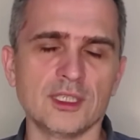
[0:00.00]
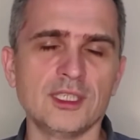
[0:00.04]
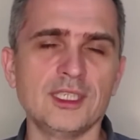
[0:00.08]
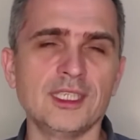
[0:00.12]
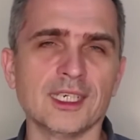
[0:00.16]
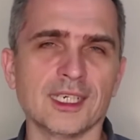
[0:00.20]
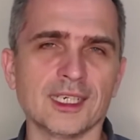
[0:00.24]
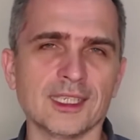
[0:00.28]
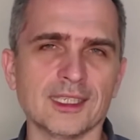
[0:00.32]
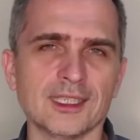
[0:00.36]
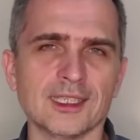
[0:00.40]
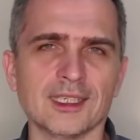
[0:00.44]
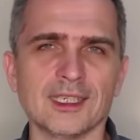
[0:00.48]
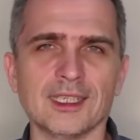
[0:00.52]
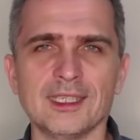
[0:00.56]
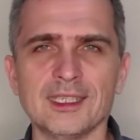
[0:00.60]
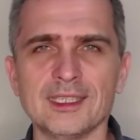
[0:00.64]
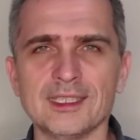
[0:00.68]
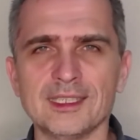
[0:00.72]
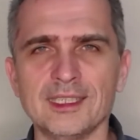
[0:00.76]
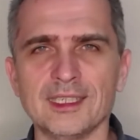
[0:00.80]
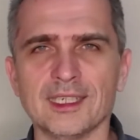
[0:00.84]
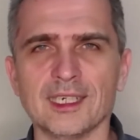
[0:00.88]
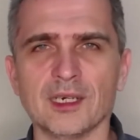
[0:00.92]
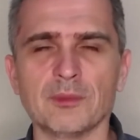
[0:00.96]
more
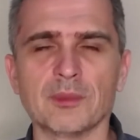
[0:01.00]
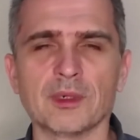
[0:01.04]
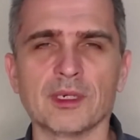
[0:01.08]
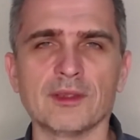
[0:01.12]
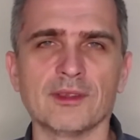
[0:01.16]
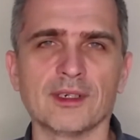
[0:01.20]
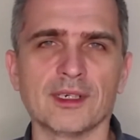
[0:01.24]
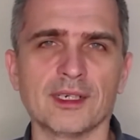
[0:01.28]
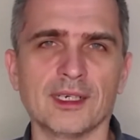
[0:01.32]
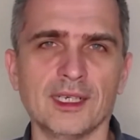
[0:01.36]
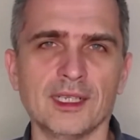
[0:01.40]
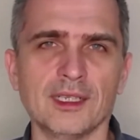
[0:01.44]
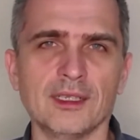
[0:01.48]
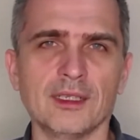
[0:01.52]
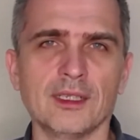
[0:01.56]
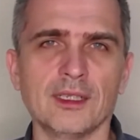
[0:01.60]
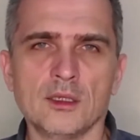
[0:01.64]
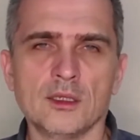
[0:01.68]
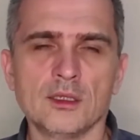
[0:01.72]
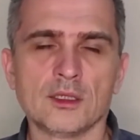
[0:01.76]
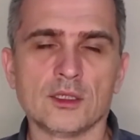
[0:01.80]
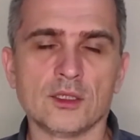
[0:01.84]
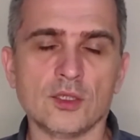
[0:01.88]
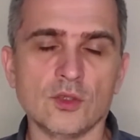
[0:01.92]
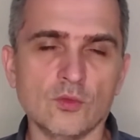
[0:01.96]
standard question
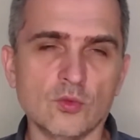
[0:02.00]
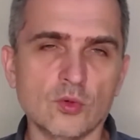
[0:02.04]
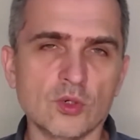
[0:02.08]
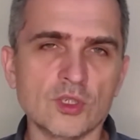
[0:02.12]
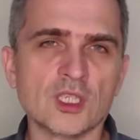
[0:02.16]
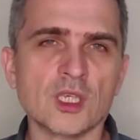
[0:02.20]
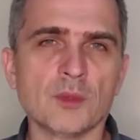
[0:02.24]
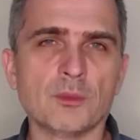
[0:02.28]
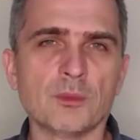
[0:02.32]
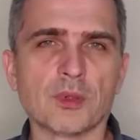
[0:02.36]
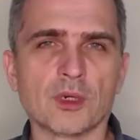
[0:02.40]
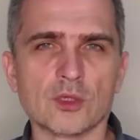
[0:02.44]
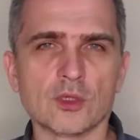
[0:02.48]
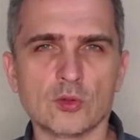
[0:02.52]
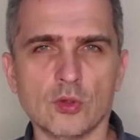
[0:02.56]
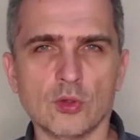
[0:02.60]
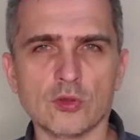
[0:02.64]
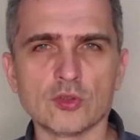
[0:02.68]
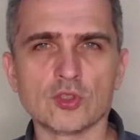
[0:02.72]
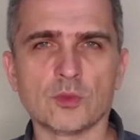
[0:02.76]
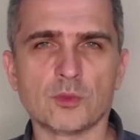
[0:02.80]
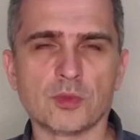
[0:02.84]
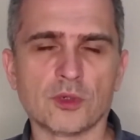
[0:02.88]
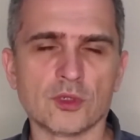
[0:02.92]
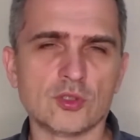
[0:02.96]
that the
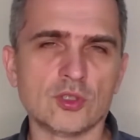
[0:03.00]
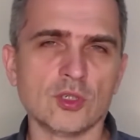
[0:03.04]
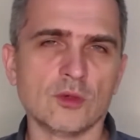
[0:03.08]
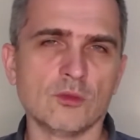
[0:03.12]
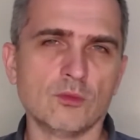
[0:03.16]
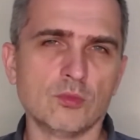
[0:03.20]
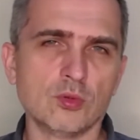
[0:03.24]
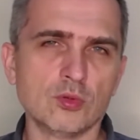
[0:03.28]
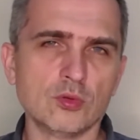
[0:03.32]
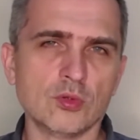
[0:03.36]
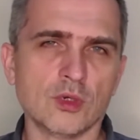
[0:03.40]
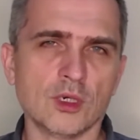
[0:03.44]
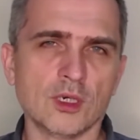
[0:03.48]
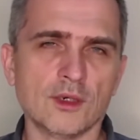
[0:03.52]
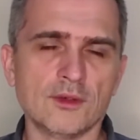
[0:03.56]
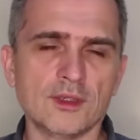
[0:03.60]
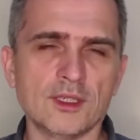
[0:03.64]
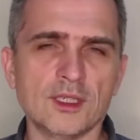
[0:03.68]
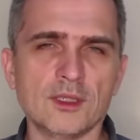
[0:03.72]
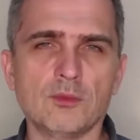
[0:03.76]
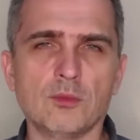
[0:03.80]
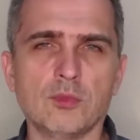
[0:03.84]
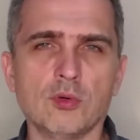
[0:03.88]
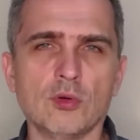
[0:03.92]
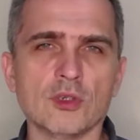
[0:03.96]
inhabitants of Russia
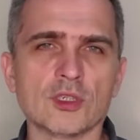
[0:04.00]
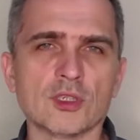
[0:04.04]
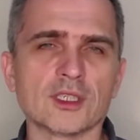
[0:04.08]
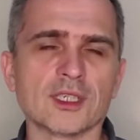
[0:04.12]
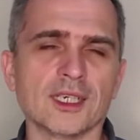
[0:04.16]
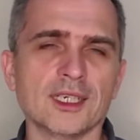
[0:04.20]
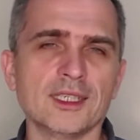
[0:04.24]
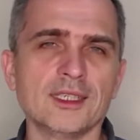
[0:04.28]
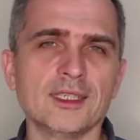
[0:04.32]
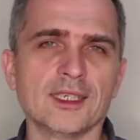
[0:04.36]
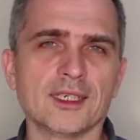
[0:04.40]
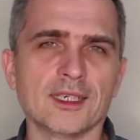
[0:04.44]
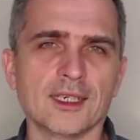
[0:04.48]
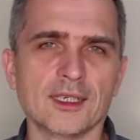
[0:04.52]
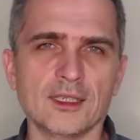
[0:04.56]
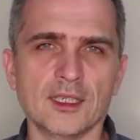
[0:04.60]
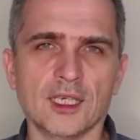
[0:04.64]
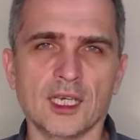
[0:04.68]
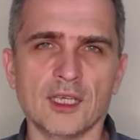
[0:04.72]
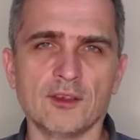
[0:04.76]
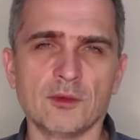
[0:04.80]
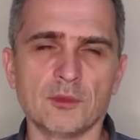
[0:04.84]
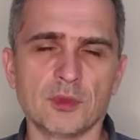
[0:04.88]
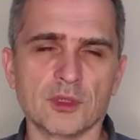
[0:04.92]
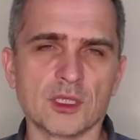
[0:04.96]
ask me in the
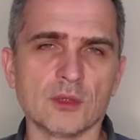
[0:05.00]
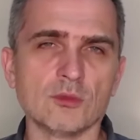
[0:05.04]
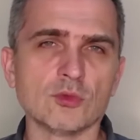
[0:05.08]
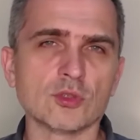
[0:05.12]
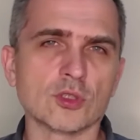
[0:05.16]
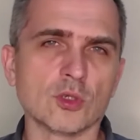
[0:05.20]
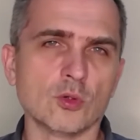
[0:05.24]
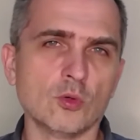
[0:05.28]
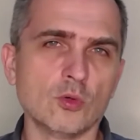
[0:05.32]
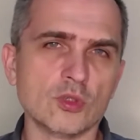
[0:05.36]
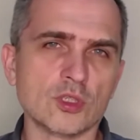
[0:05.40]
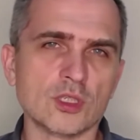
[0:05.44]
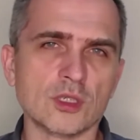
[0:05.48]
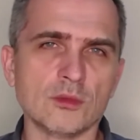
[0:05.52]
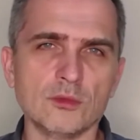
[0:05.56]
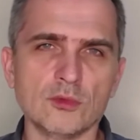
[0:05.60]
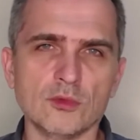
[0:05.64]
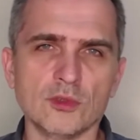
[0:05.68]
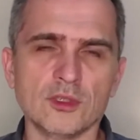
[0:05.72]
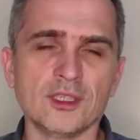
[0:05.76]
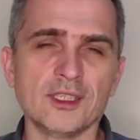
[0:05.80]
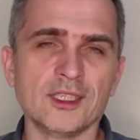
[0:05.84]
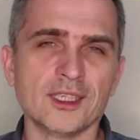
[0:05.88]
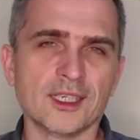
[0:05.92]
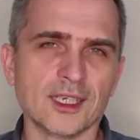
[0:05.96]
first place.
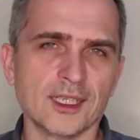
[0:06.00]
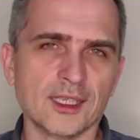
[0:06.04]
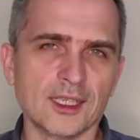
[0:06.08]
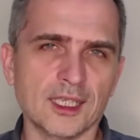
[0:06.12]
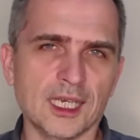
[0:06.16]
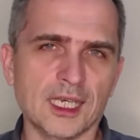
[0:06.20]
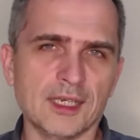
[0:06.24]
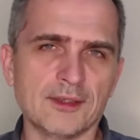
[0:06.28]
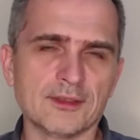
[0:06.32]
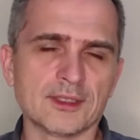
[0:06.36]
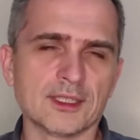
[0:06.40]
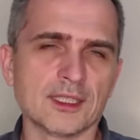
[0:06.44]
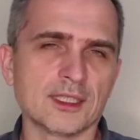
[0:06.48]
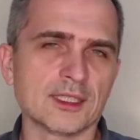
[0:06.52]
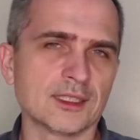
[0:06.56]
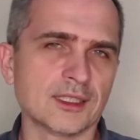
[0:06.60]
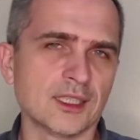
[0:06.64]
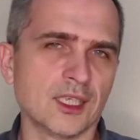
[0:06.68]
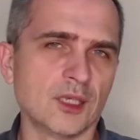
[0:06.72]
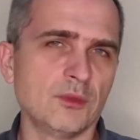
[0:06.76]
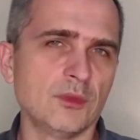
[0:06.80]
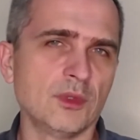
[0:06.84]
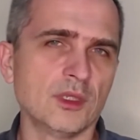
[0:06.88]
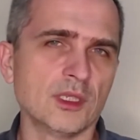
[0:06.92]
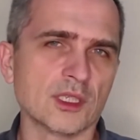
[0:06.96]
The
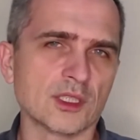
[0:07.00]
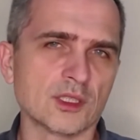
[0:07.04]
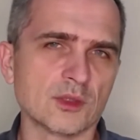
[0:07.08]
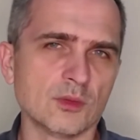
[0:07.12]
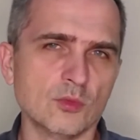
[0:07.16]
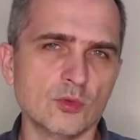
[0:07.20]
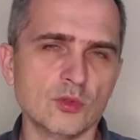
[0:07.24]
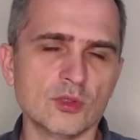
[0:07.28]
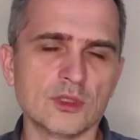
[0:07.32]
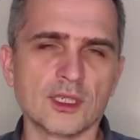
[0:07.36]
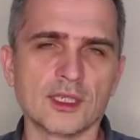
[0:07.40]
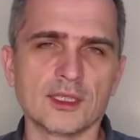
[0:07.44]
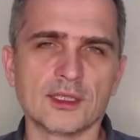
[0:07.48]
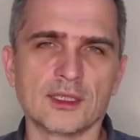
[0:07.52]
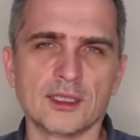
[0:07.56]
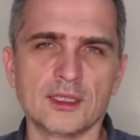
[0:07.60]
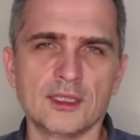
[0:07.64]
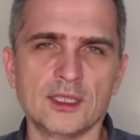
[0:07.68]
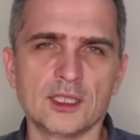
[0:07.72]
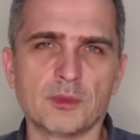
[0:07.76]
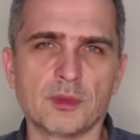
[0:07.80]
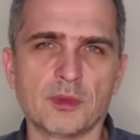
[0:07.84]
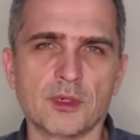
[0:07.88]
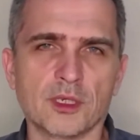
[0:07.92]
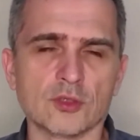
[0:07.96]
question sounds
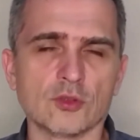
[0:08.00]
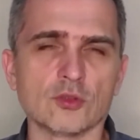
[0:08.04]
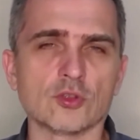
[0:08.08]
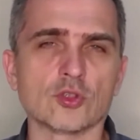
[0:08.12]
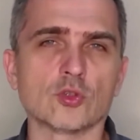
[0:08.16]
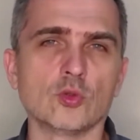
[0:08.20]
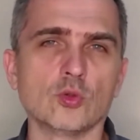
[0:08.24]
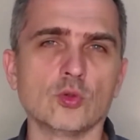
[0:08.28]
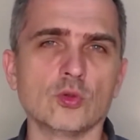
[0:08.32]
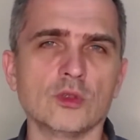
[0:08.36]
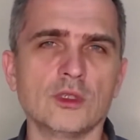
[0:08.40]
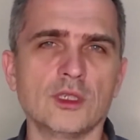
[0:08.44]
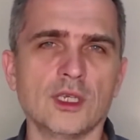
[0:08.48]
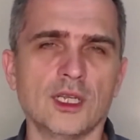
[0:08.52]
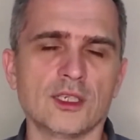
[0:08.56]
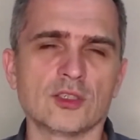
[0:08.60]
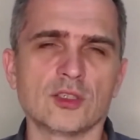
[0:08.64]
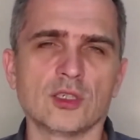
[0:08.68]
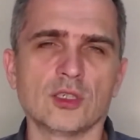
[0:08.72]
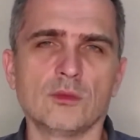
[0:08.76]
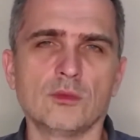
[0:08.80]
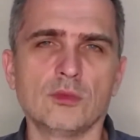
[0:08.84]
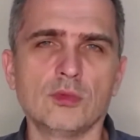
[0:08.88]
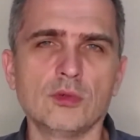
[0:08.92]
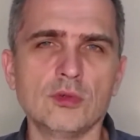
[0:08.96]
something like this:
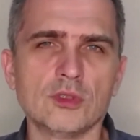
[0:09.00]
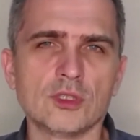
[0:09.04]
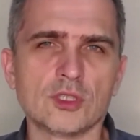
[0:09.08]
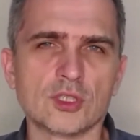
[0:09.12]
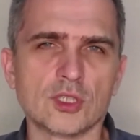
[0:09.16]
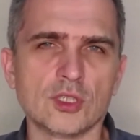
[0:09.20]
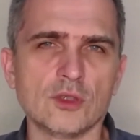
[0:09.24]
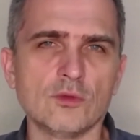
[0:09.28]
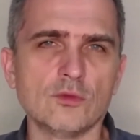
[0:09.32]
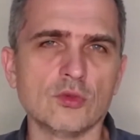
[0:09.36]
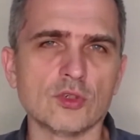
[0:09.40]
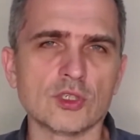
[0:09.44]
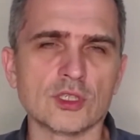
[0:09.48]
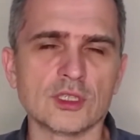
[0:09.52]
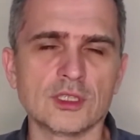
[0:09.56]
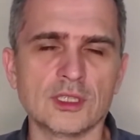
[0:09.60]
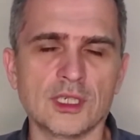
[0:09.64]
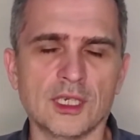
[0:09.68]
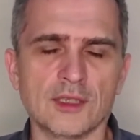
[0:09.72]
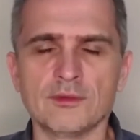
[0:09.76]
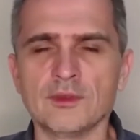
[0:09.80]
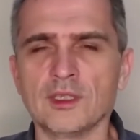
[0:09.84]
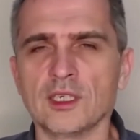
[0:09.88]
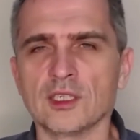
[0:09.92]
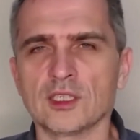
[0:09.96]
why is it
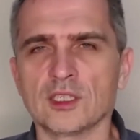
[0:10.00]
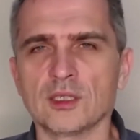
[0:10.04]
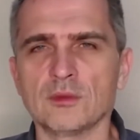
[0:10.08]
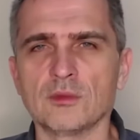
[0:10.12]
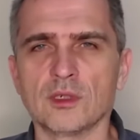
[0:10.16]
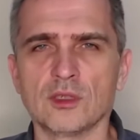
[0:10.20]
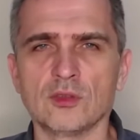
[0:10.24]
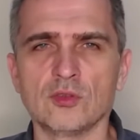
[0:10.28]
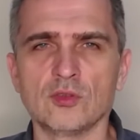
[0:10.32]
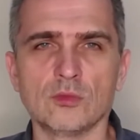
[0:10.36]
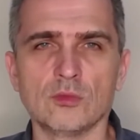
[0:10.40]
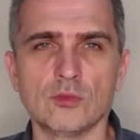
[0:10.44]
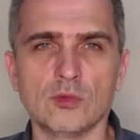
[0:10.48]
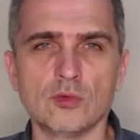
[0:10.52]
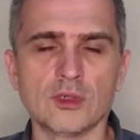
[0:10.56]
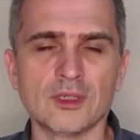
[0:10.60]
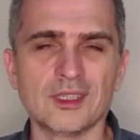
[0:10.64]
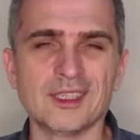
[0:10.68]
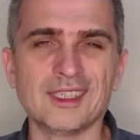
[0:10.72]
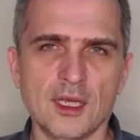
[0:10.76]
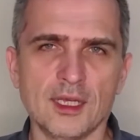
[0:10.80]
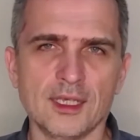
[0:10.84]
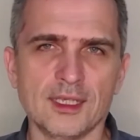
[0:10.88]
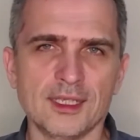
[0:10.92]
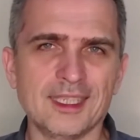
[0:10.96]
impossible to
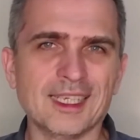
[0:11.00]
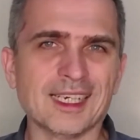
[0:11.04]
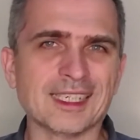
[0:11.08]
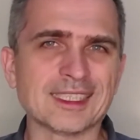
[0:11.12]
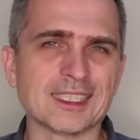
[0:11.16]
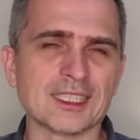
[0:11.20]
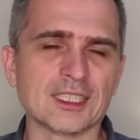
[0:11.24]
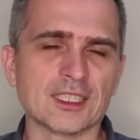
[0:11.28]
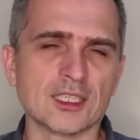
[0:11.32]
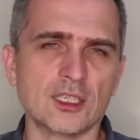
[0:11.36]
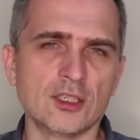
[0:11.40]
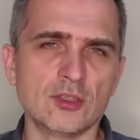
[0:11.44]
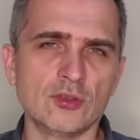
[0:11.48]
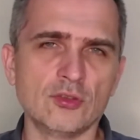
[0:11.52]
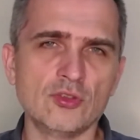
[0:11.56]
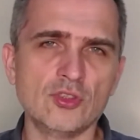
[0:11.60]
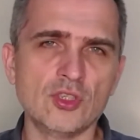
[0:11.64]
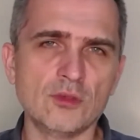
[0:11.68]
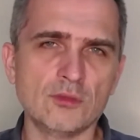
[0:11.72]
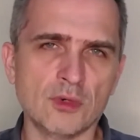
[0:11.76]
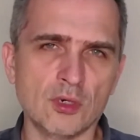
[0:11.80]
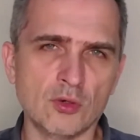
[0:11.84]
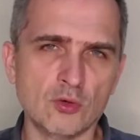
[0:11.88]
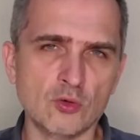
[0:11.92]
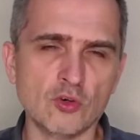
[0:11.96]
attack military
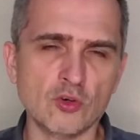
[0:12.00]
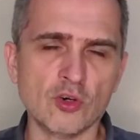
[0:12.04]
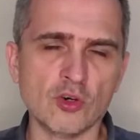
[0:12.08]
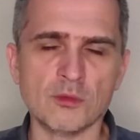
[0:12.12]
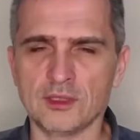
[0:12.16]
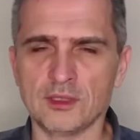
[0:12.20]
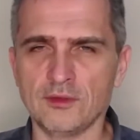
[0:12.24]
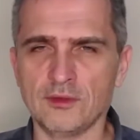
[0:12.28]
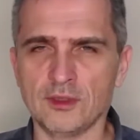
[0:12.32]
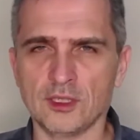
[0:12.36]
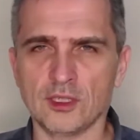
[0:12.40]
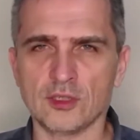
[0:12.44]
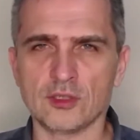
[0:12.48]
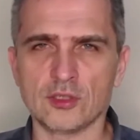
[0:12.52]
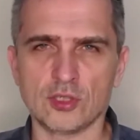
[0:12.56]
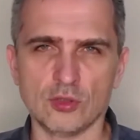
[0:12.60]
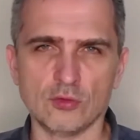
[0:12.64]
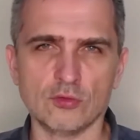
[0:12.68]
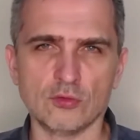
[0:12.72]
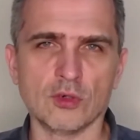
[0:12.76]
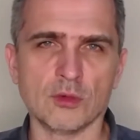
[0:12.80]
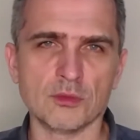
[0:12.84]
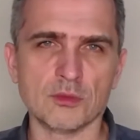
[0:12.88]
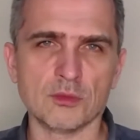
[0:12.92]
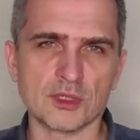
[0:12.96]
echelons on the
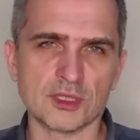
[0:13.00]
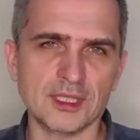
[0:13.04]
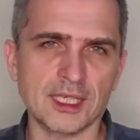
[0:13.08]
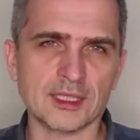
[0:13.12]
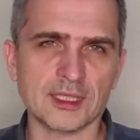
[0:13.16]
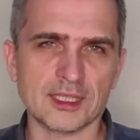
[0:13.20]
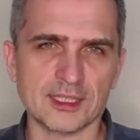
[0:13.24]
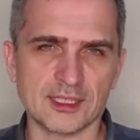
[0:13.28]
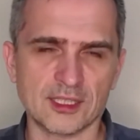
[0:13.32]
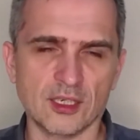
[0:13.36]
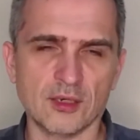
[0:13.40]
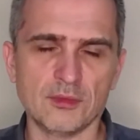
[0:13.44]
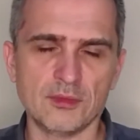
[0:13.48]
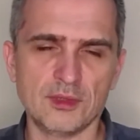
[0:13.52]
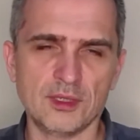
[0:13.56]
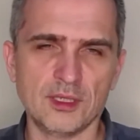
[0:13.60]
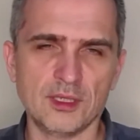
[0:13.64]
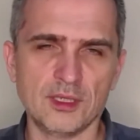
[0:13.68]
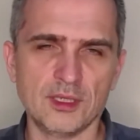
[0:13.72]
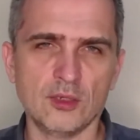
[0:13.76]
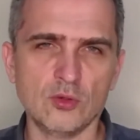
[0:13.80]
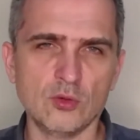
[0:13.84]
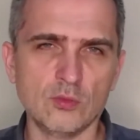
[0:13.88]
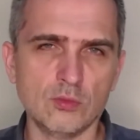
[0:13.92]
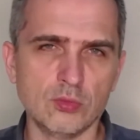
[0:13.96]
territory of
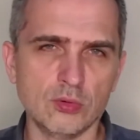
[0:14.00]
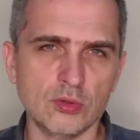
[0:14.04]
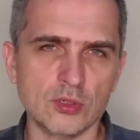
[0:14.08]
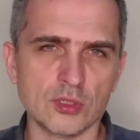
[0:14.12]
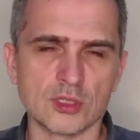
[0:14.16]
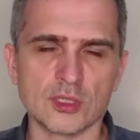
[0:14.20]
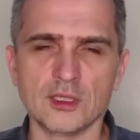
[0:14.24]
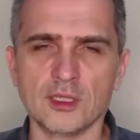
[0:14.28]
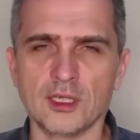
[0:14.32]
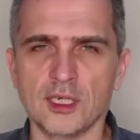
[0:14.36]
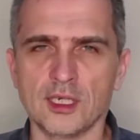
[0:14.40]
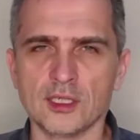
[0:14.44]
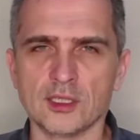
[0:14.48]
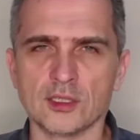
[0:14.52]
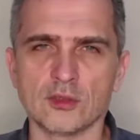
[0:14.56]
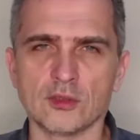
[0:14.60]
Ukraine?